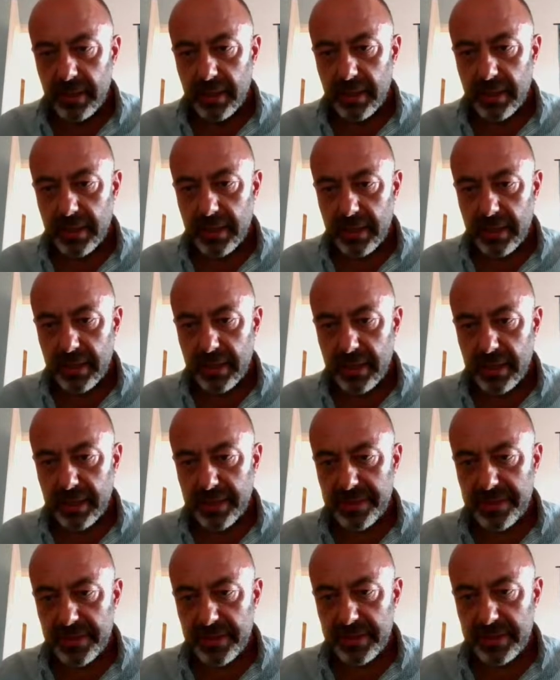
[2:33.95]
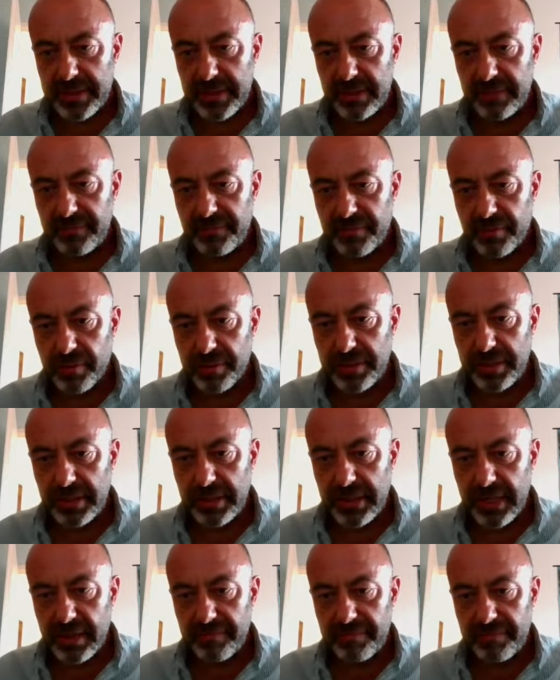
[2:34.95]
13,
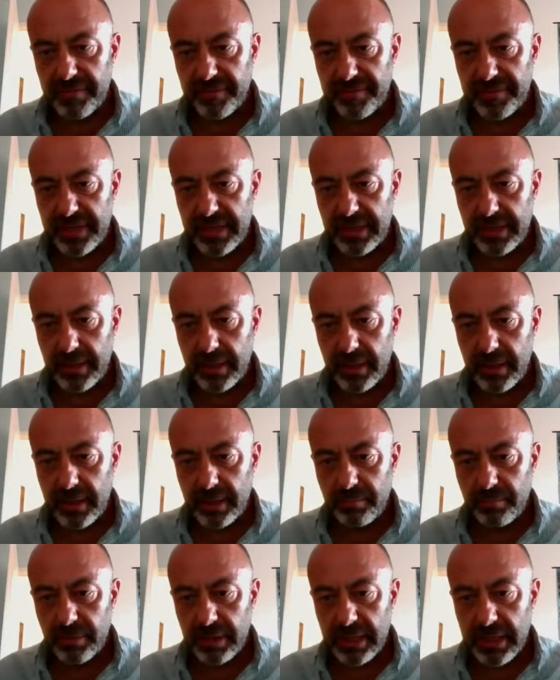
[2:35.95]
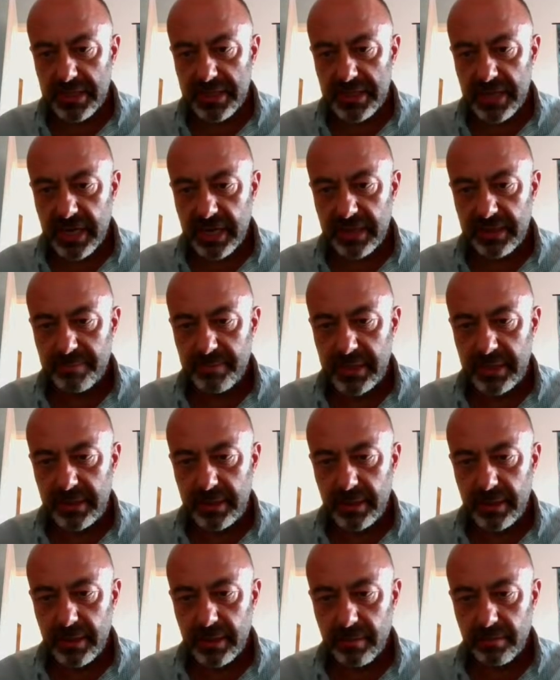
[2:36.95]
14, and 15, and will assign them